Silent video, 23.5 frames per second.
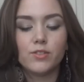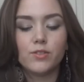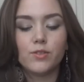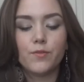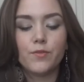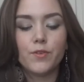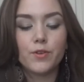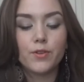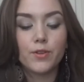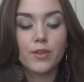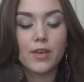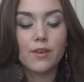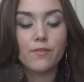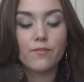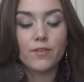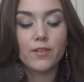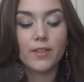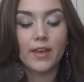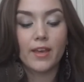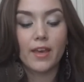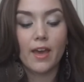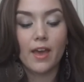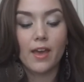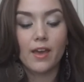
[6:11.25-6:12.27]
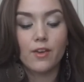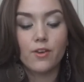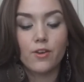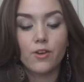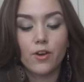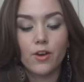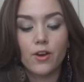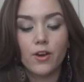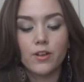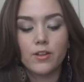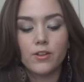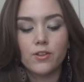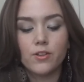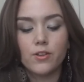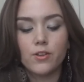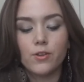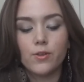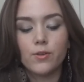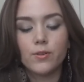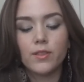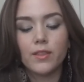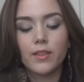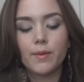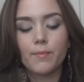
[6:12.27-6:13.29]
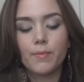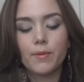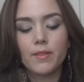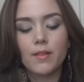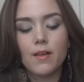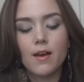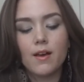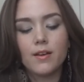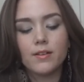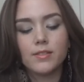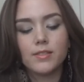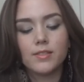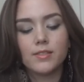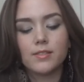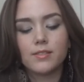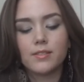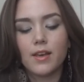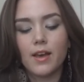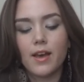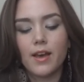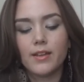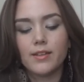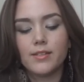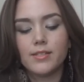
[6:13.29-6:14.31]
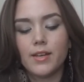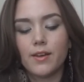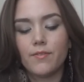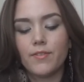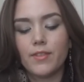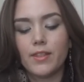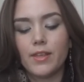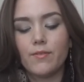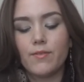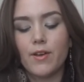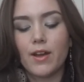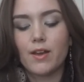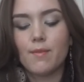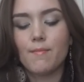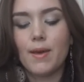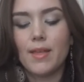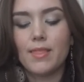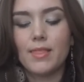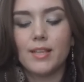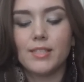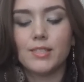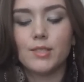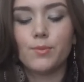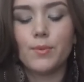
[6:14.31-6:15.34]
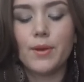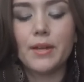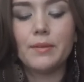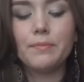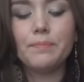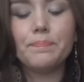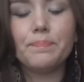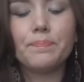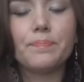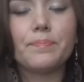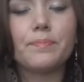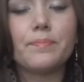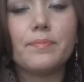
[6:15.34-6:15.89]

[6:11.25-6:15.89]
So if you're looking for like a good nude lip gloss, I definitely recommend this one.